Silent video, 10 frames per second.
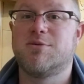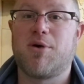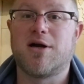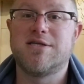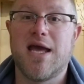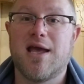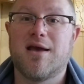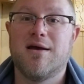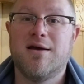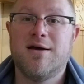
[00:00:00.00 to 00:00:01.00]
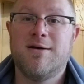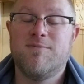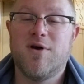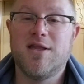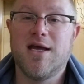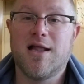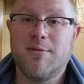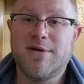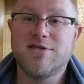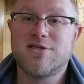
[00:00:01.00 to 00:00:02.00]
partake in the
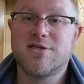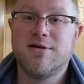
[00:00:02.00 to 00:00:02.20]
elements.